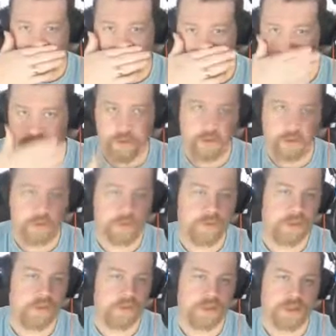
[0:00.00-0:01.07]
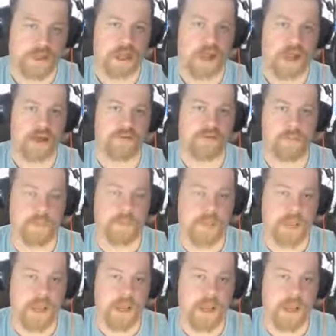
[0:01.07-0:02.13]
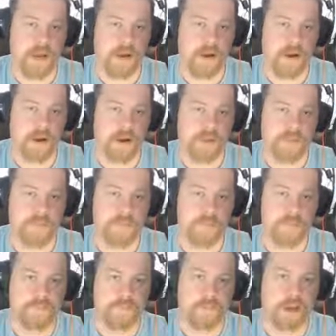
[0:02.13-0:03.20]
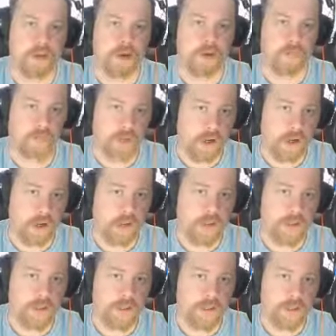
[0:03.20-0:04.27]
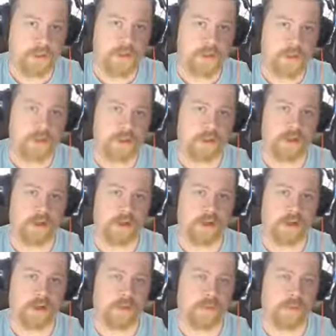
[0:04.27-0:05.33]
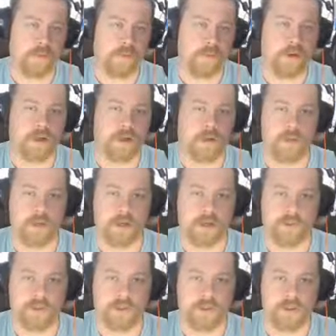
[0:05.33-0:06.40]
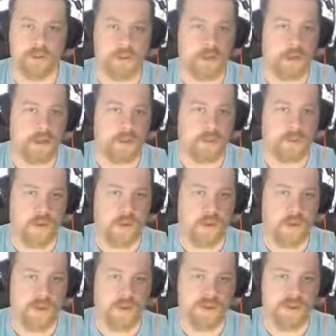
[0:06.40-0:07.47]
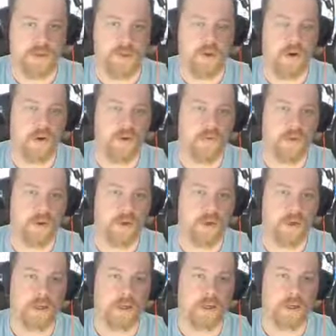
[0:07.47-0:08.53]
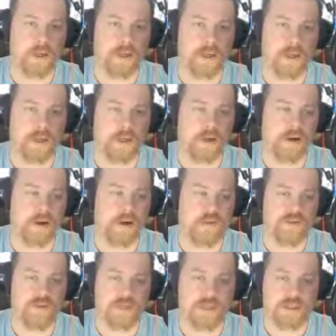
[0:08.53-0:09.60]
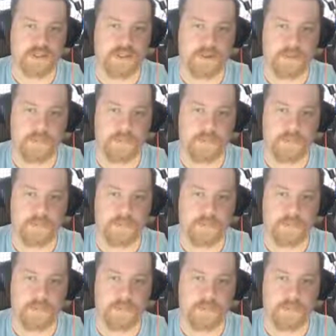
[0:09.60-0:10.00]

So there's gonna have to be a rug, an area rug in my near future, as well as some artwork to get it all fixed up.